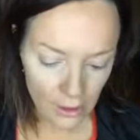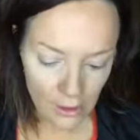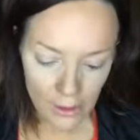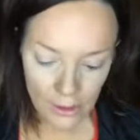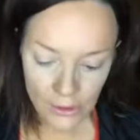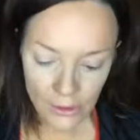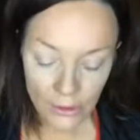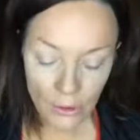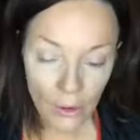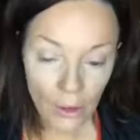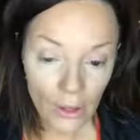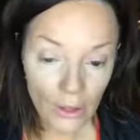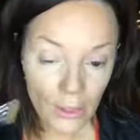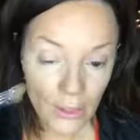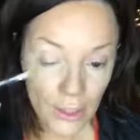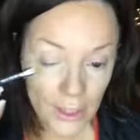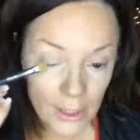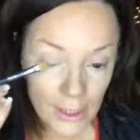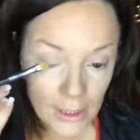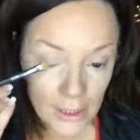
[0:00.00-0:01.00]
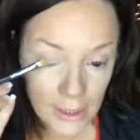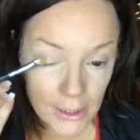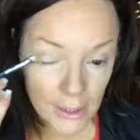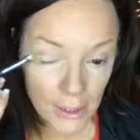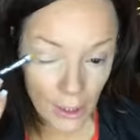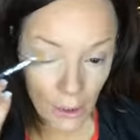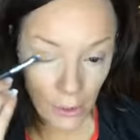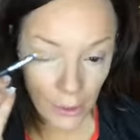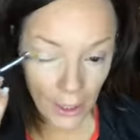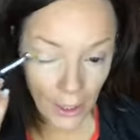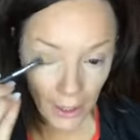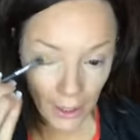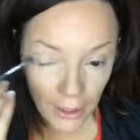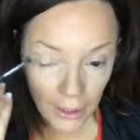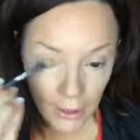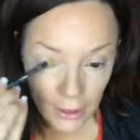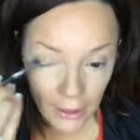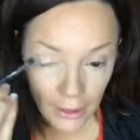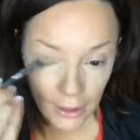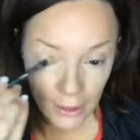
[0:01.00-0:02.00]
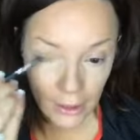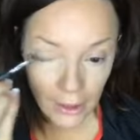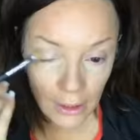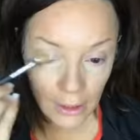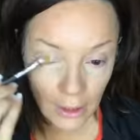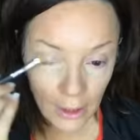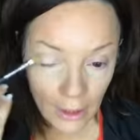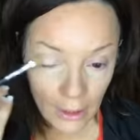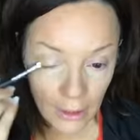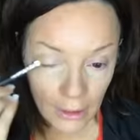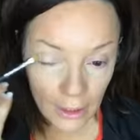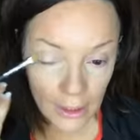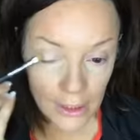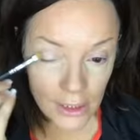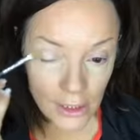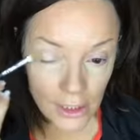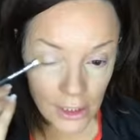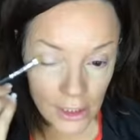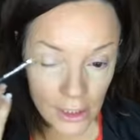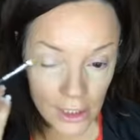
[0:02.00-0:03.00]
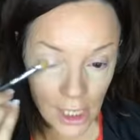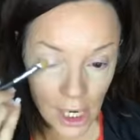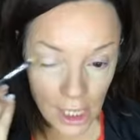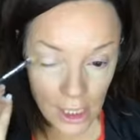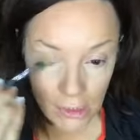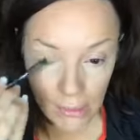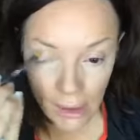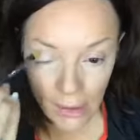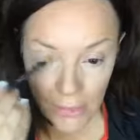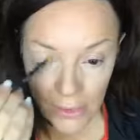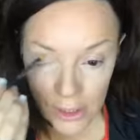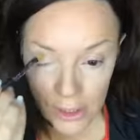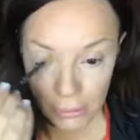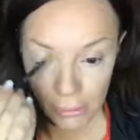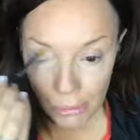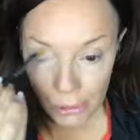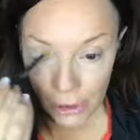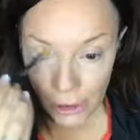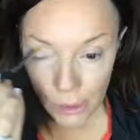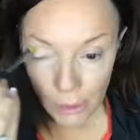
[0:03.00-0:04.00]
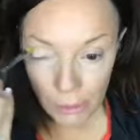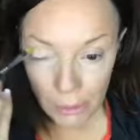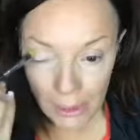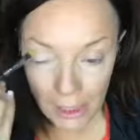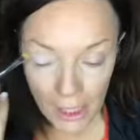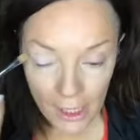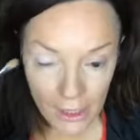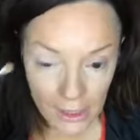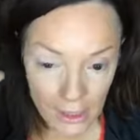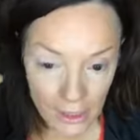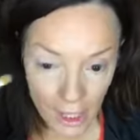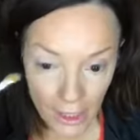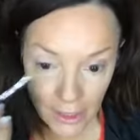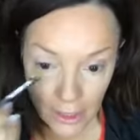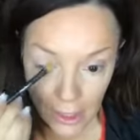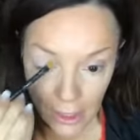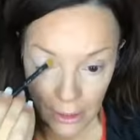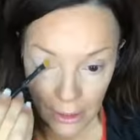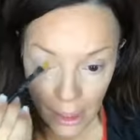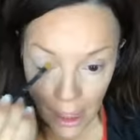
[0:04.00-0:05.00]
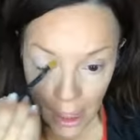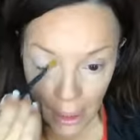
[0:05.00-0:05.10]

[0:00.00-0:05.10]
So this, okay, let's just talk about this blue because I think